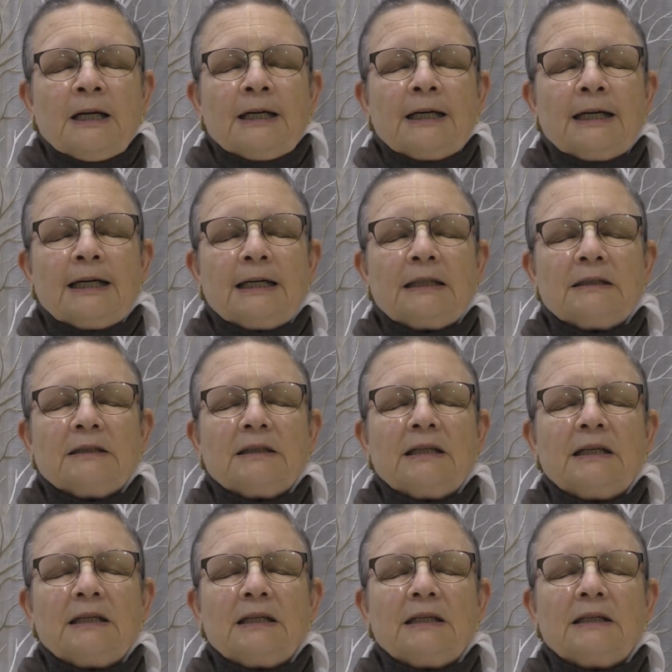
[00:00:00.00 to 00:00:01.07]
and
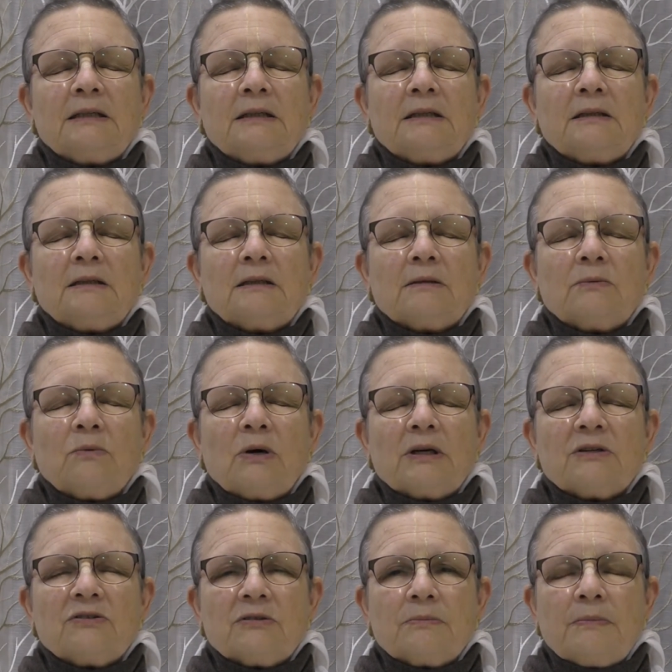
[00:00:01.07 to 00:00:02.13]
he
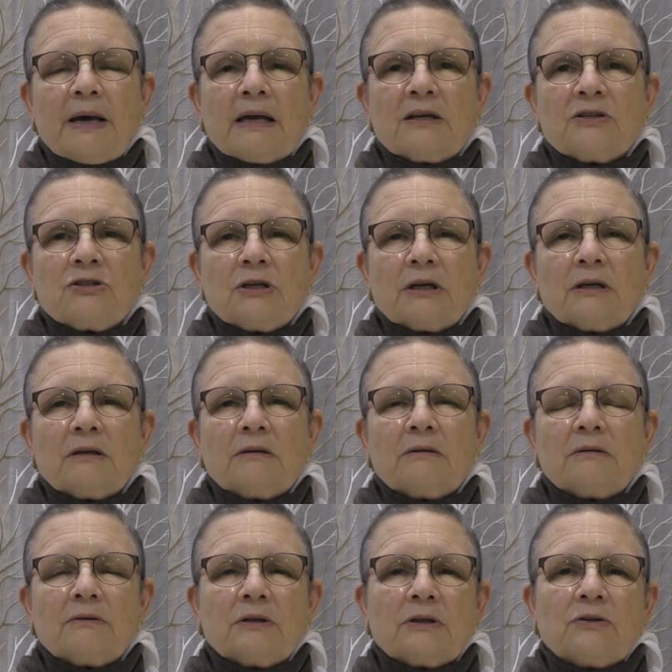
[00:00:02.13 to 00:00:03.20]
was
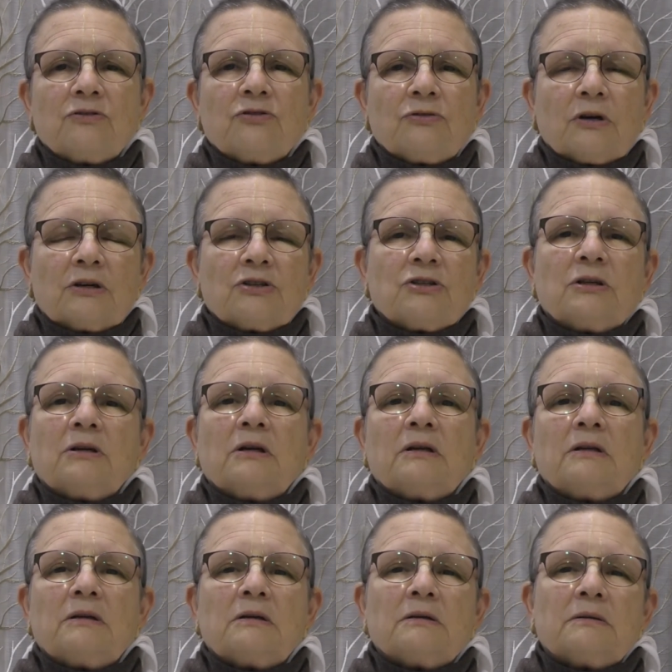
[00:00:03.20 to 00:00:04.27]
managing the construction
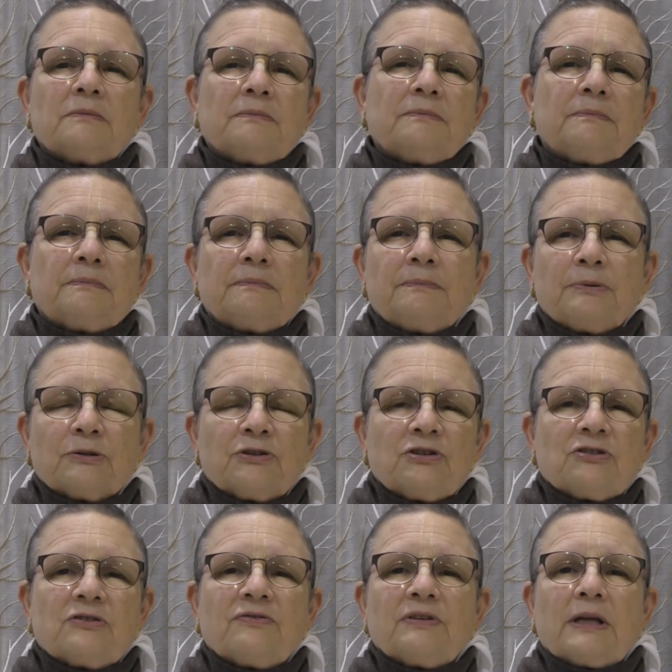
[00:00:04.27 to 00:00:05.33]
and the
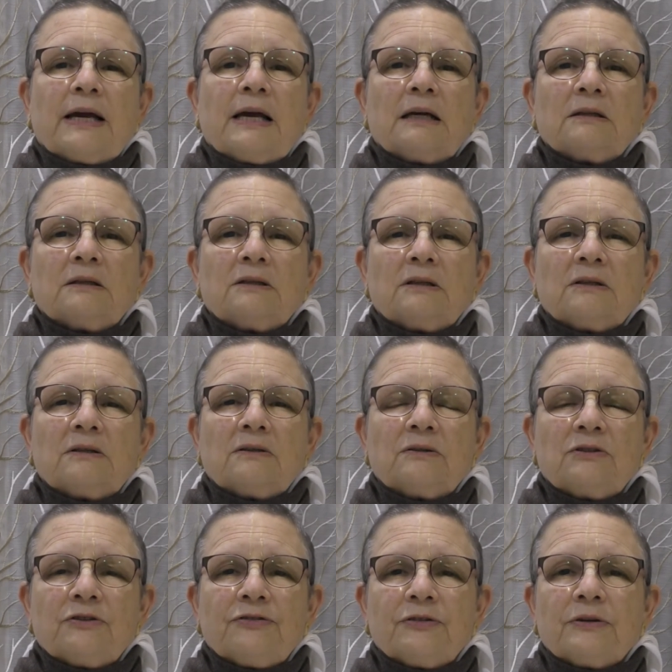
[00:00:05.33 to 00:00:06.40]
purchase of land and
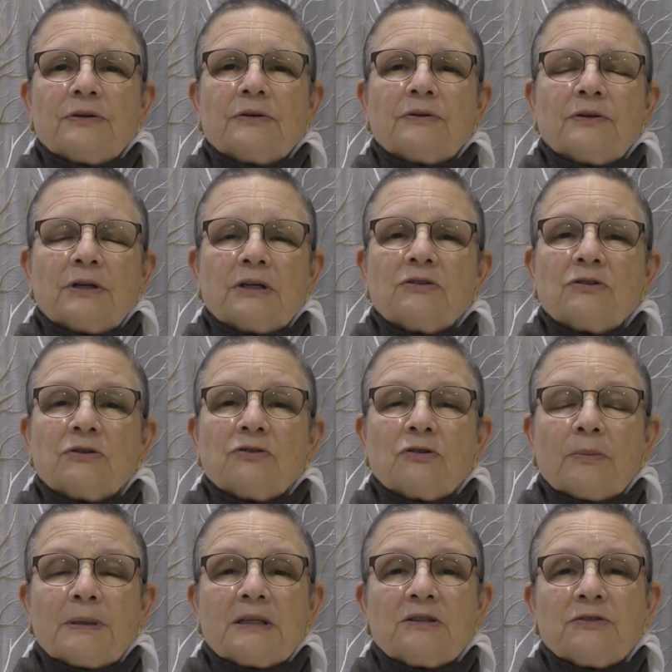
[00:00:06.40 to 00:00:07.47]
different things in so
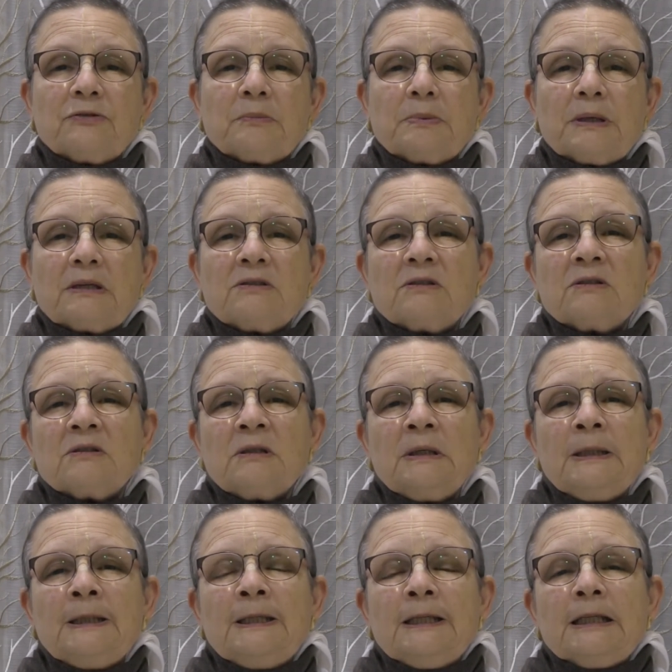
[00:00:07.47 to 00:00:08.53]
many different places.
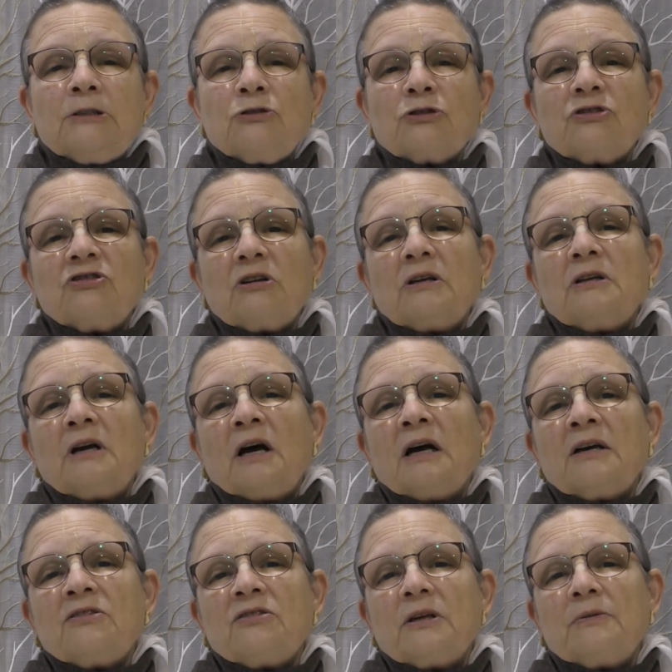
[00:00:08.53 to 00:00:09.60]
He took
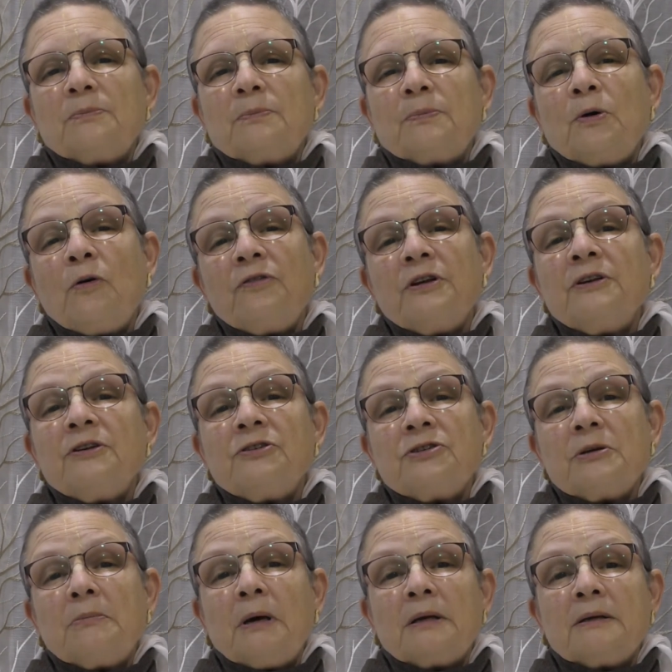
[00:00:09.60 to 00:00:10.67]
sannyas at
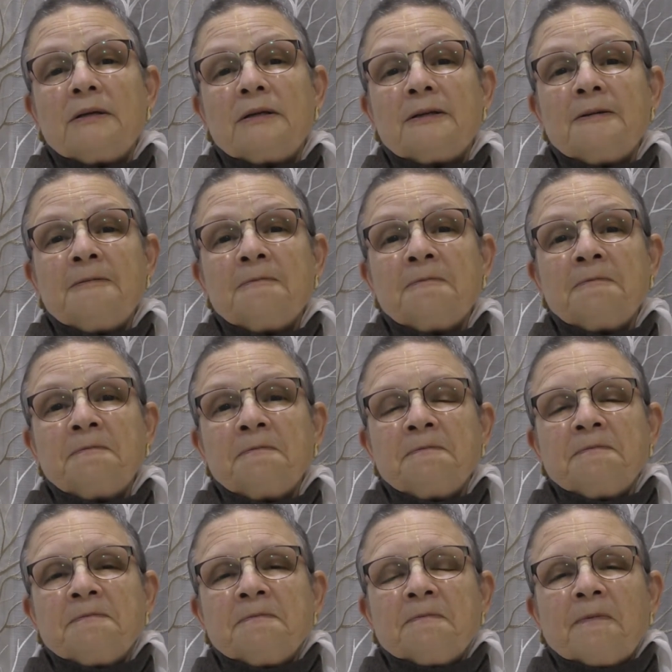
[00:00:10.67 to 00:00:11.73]
Govindaji Mandir,
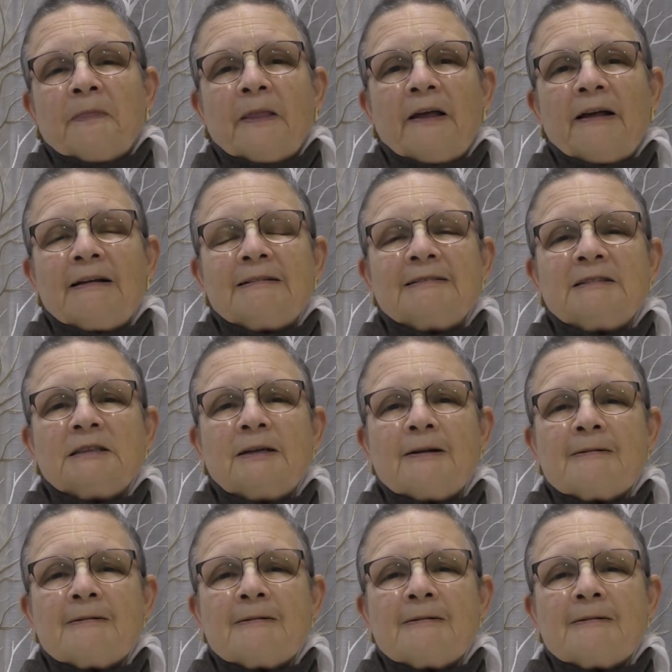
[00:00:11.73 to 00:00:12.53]
and